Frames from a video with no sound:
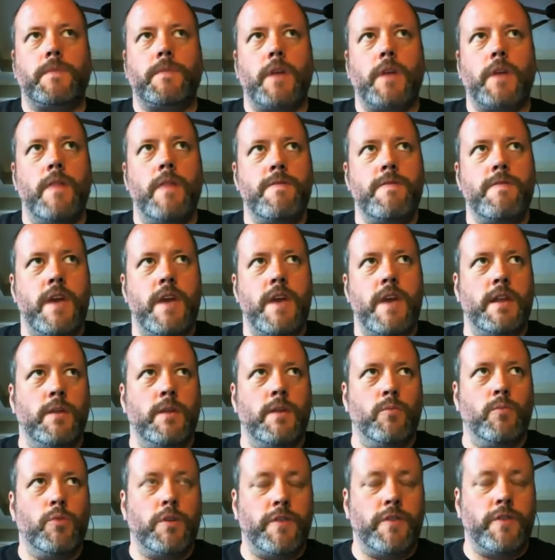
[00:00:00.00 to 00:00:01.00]
and then it
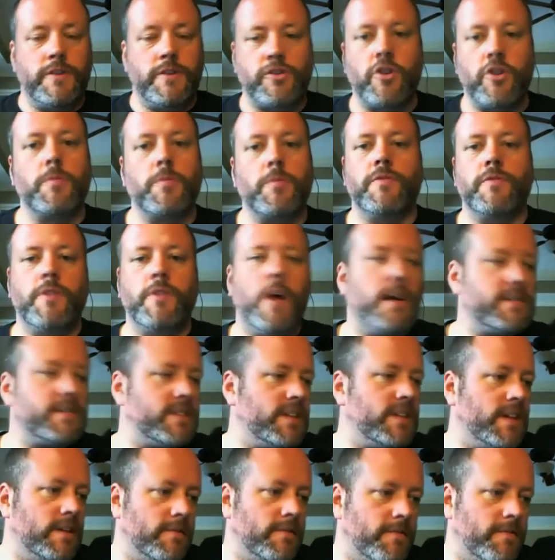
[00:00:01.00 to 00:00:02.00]
would have hit terminal
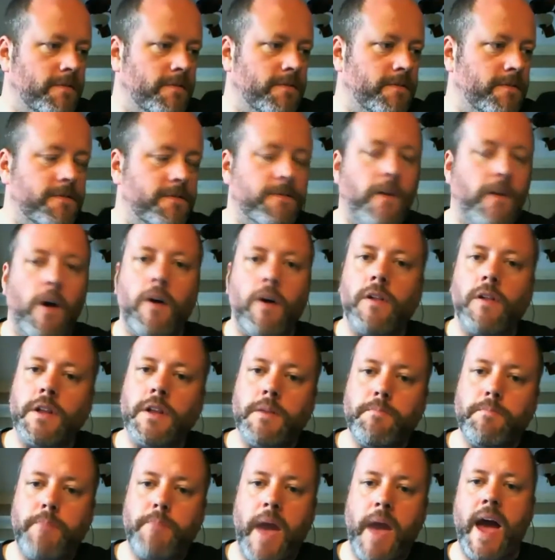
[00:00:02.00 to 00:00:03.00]
velocity and
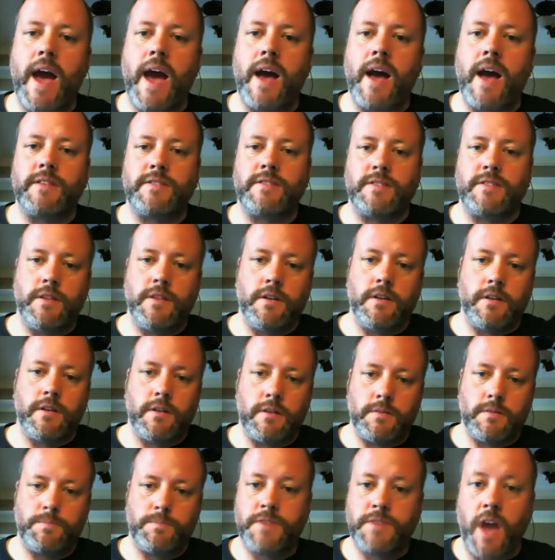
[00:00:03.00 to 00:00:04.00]
fallen past
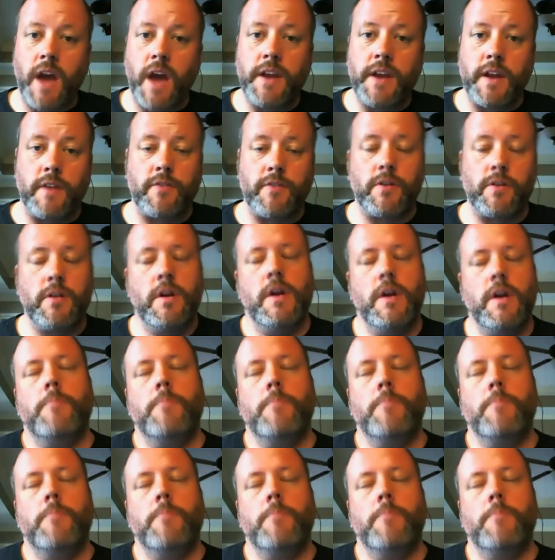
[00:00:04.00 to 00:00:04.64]
the skydiver.